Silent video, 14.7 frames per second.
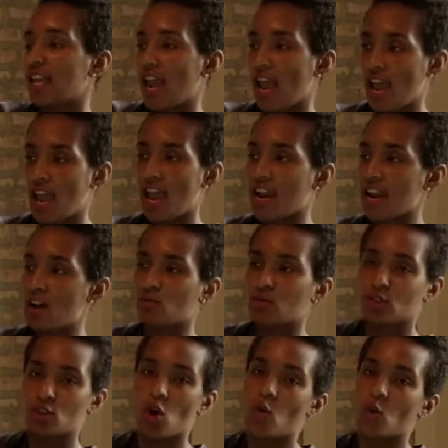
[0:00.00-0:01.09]
and I
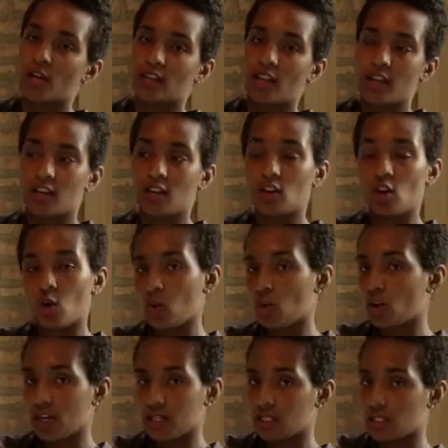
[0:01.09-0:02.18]
was going like coat
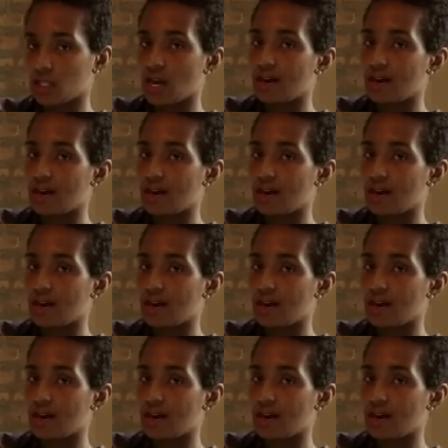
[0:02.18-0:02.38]
crazy.